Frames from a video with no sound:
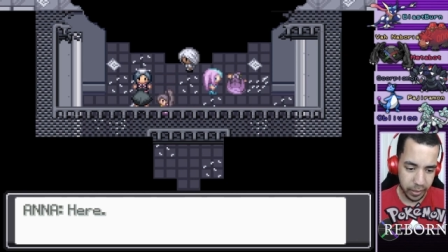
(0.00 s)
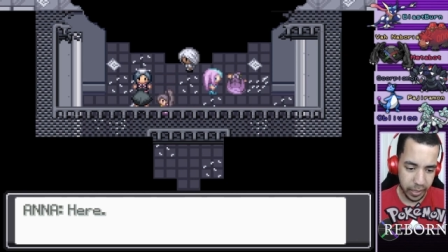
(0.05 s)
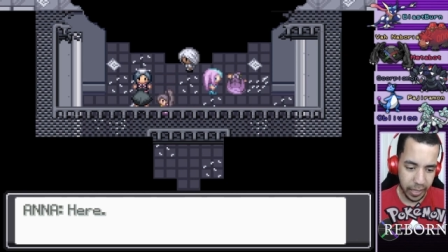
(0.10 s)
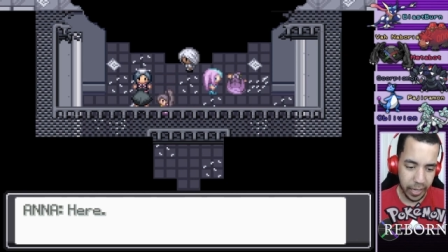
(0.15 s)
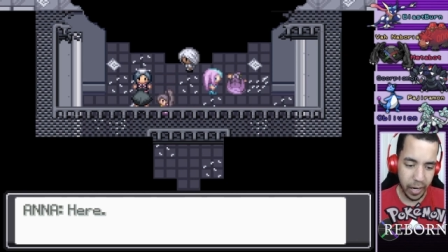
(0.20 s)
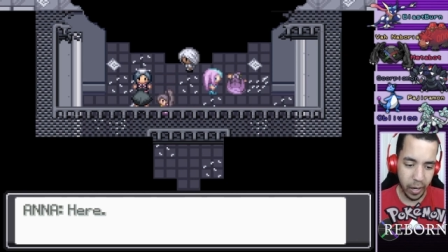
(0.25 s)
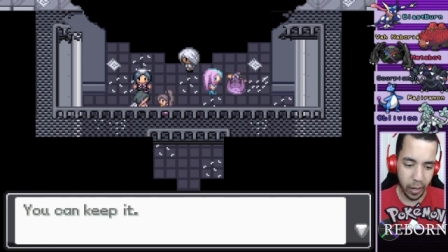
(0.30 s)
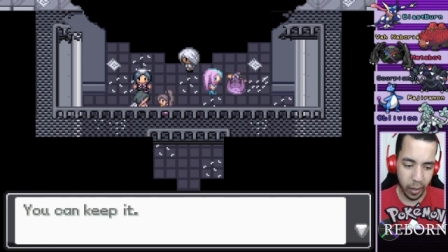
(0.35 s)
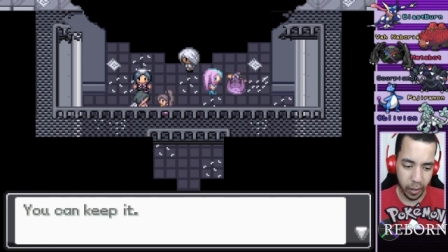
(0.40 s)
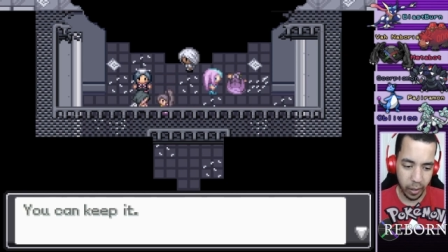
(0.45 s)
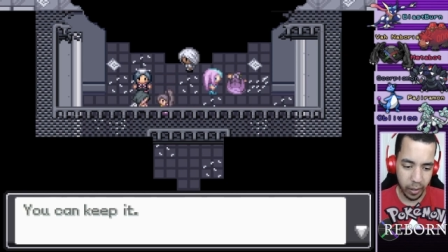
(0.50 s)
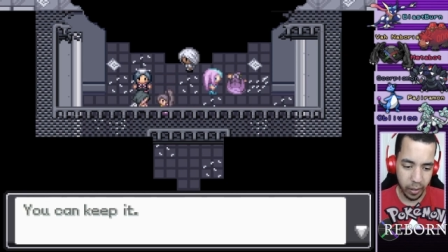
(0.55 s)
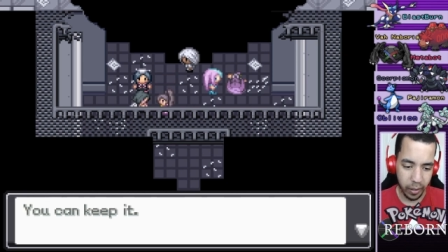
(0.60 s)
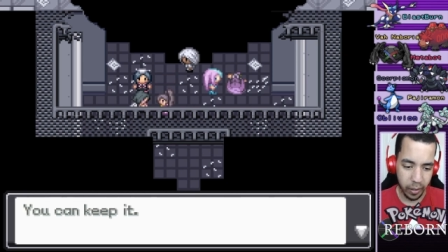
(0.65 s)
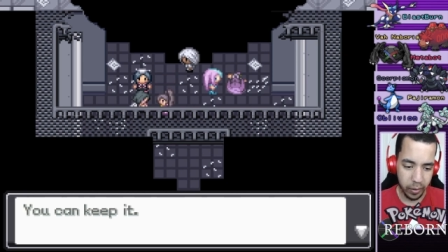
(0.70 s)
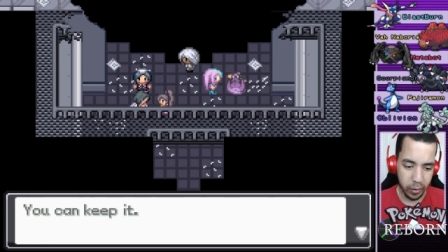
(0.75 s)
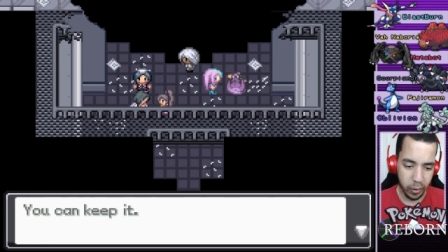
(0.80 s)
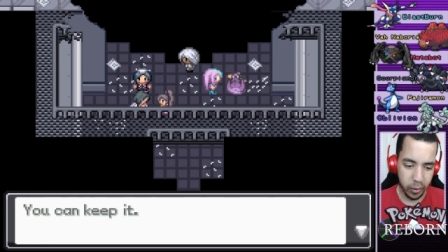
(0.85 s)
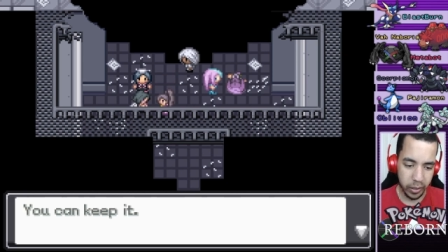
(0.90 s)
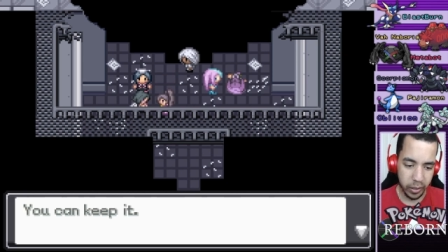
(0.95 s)
Here,
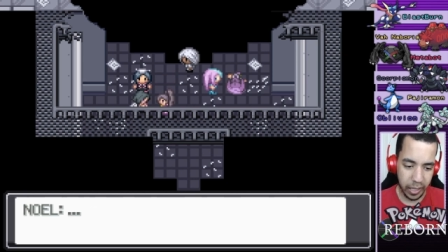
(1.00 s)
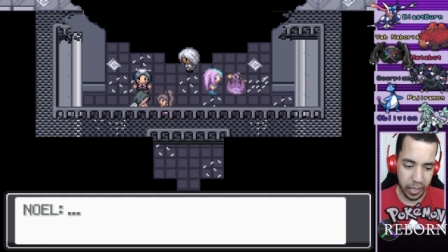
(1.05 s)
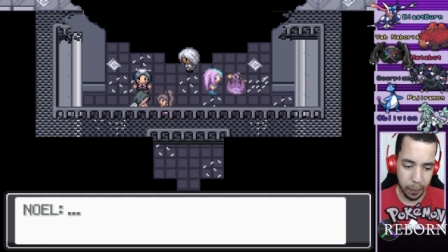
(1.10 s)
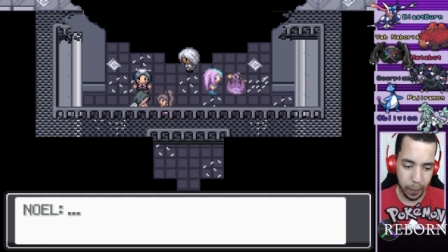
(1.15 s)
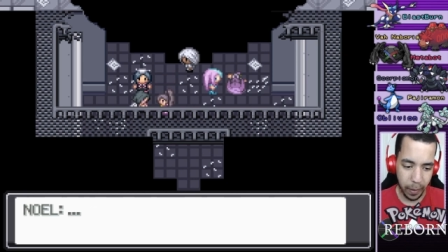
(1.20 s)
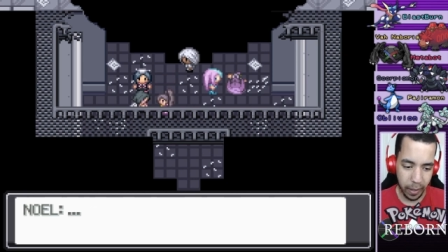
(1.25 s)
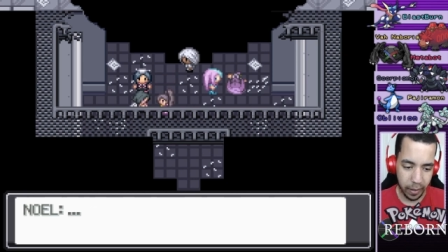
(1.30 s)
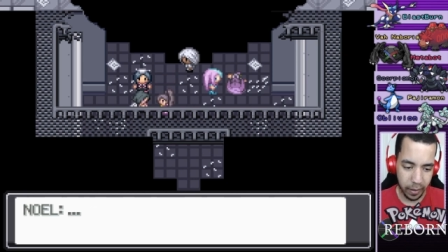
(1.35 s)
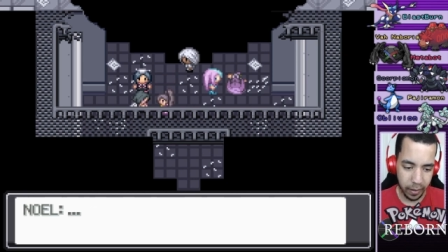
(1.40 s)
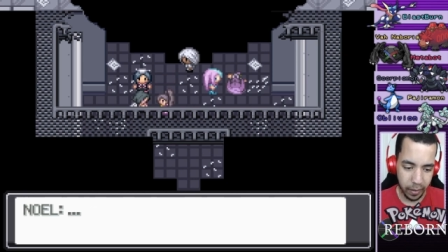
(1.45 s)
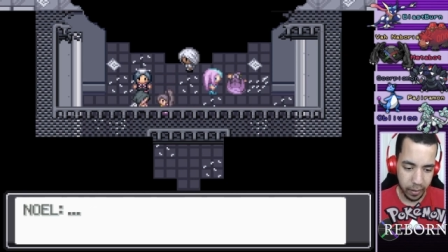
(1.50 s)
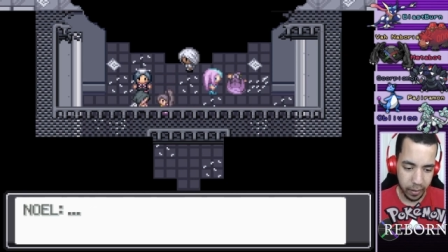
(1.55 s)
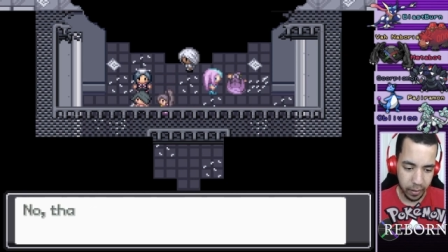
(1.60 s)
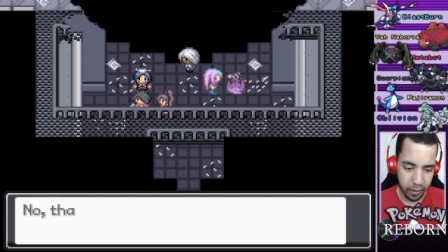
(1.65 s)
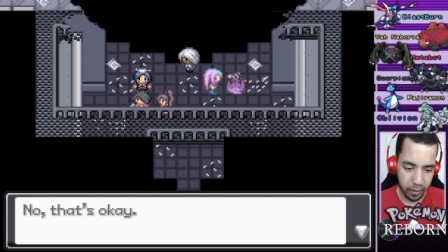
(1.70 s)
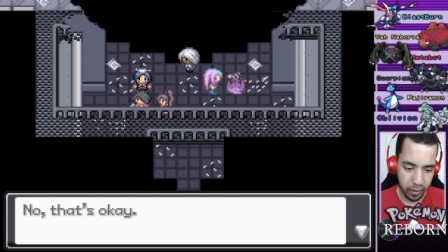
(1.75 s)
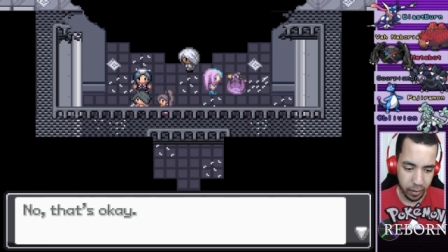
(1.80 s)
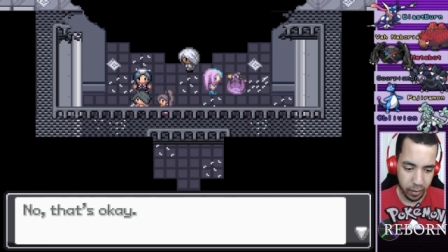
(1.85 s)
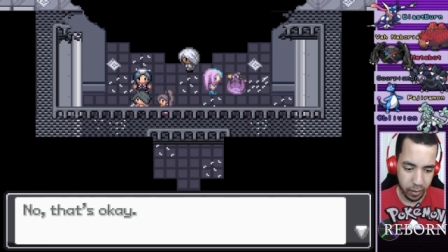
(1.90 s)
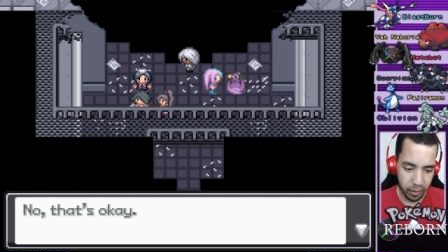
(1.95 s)
you can keep it.
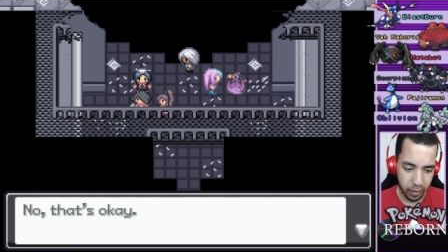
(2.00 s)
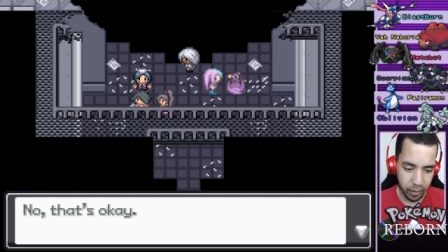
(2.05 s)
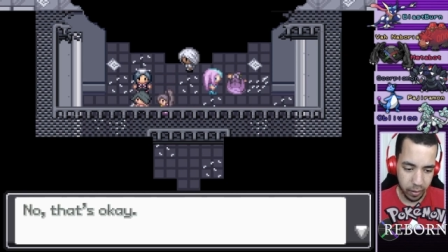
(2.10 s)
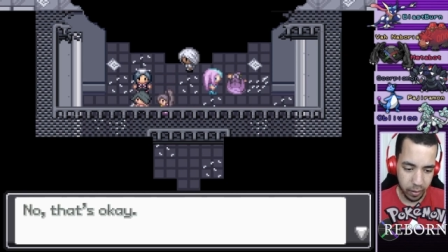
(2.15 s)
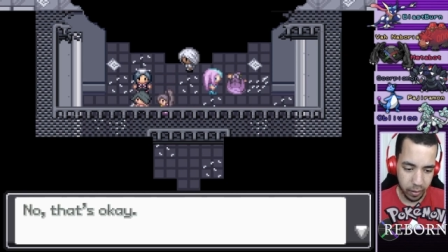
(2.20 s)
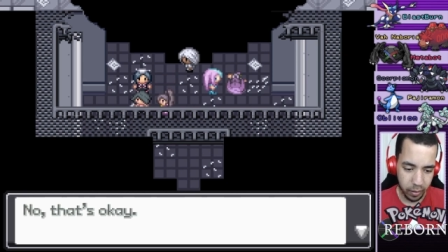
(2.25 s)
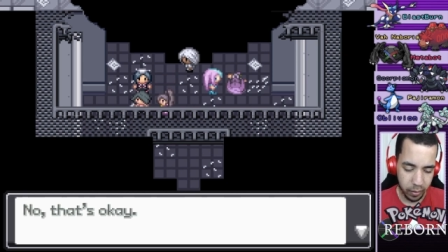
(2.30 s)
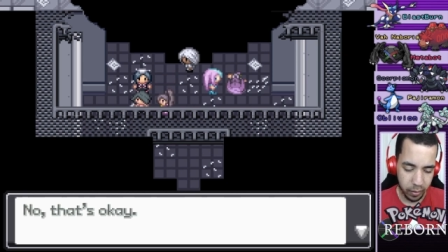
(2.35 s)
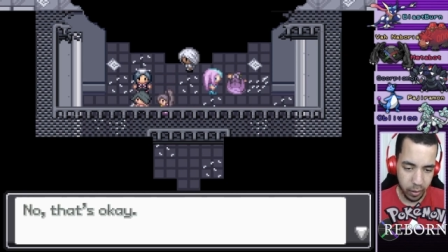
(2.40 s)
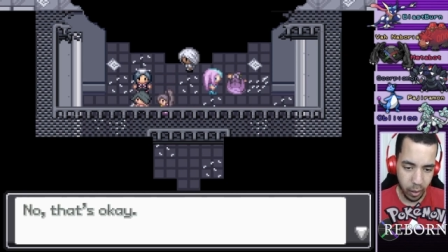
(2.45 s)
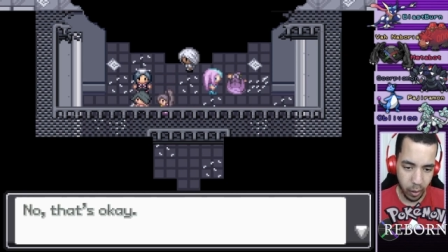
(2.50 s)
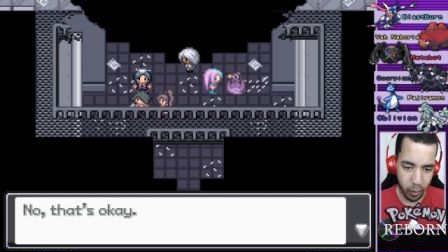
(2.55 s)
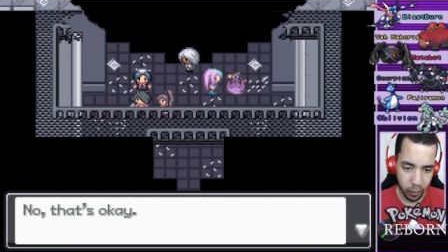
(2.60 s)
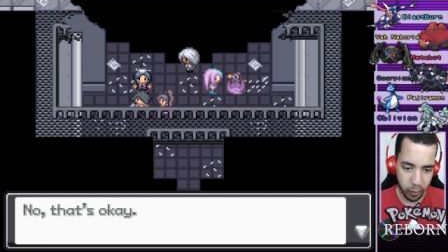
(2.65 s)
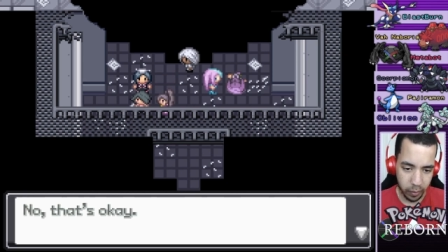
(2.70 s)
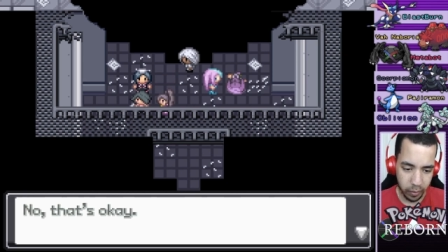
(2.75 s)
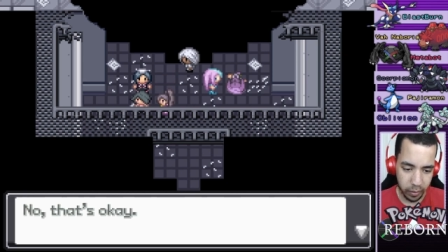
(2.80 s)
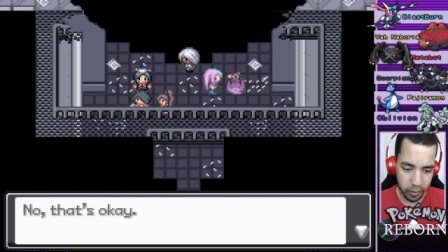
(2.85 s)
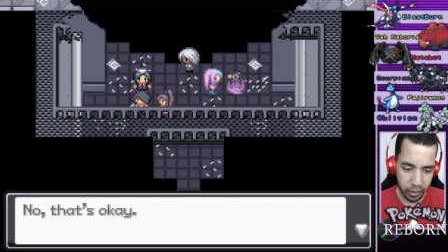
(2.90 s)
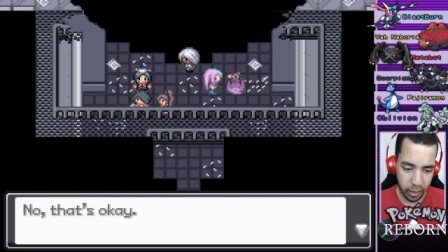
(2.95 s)

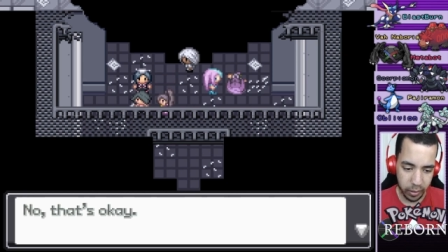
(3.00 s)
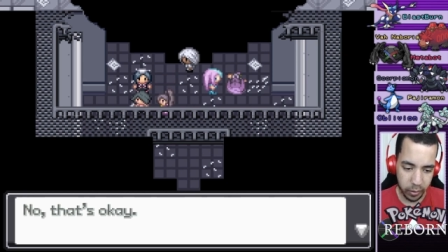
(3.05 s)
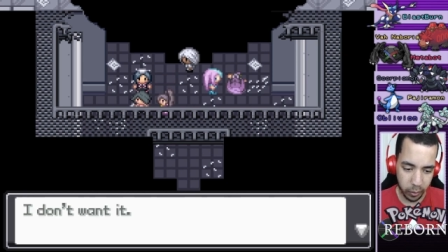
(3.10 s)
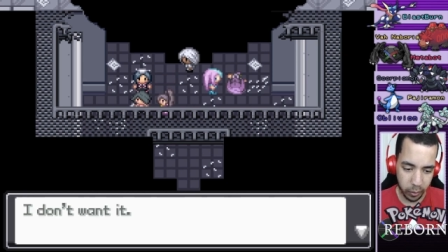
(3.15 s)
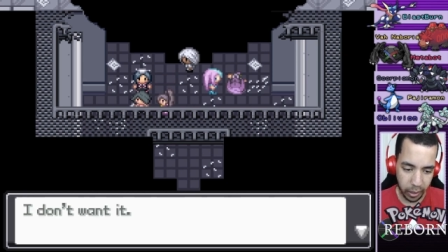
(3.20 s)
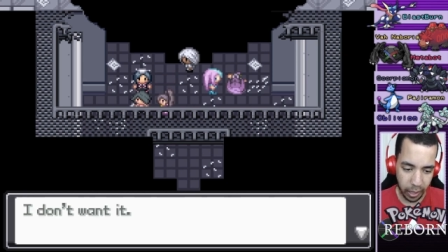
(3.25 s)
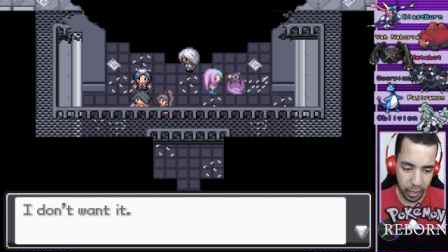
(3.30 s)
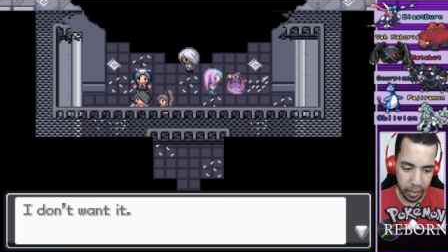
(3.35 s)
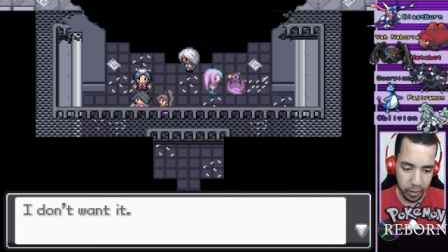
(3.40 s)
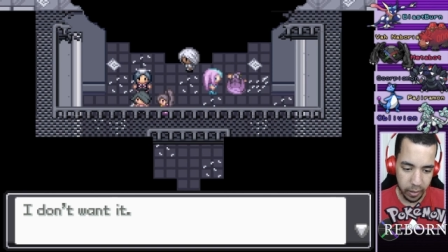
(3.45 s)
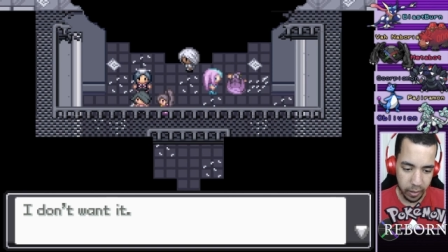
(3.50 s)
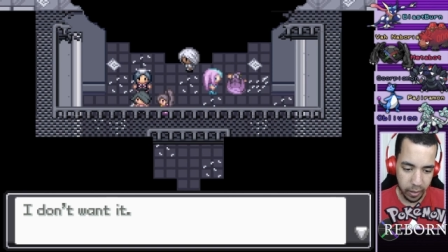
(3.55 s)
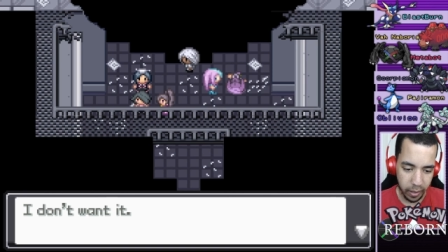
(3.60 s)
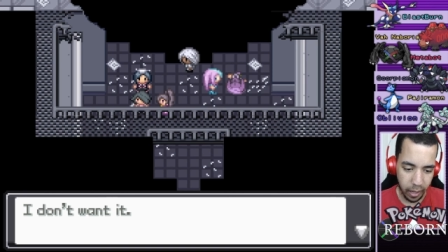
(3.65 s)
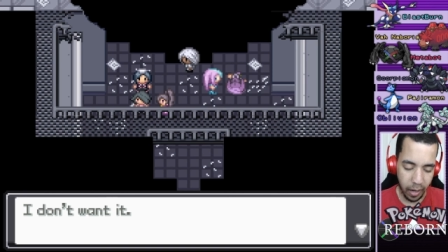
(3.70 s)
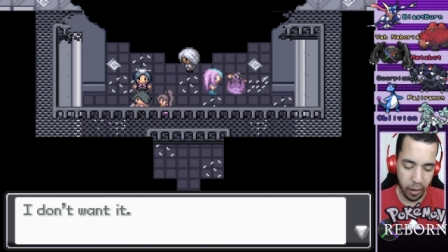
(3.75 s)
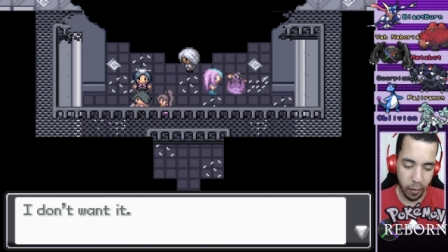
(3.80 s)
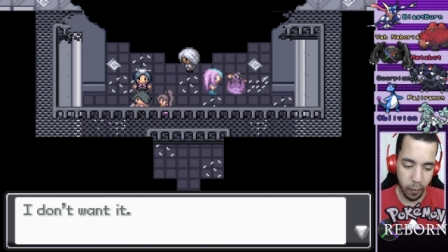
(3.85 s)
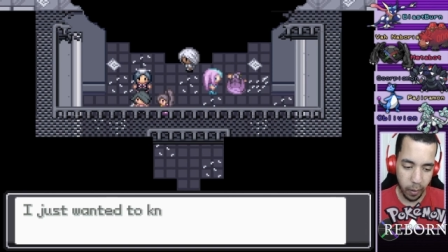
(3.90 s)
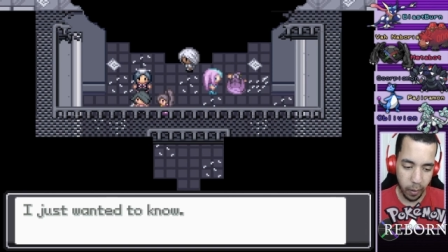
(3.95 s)
No, that's okay.
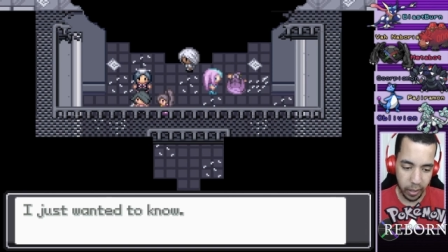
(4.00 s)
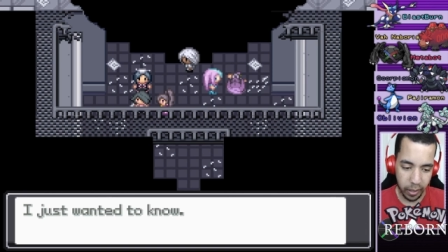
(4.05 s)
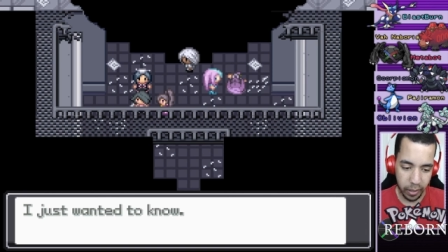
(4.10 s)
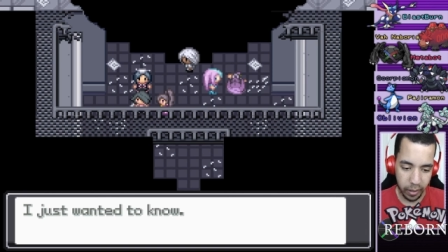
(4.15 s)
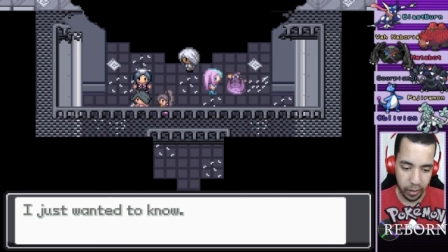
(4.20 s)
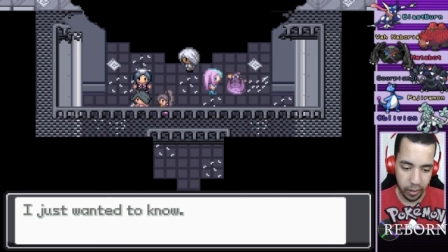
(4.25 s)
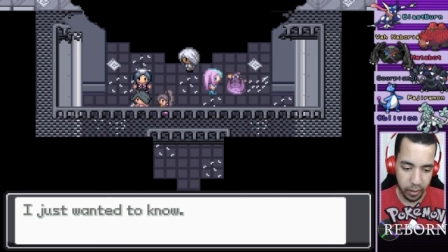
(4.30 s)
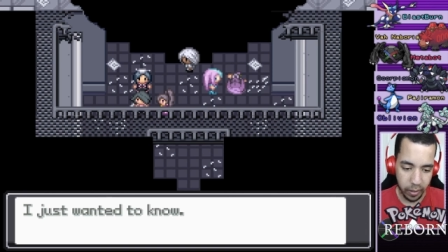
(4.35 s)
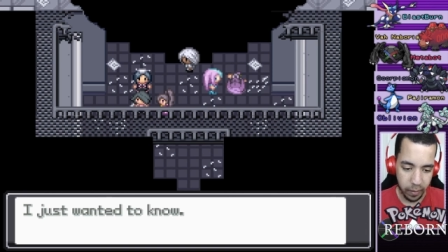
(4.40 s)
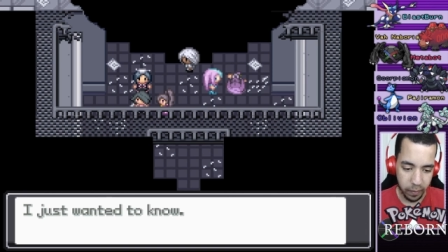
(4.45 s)
I don't want it.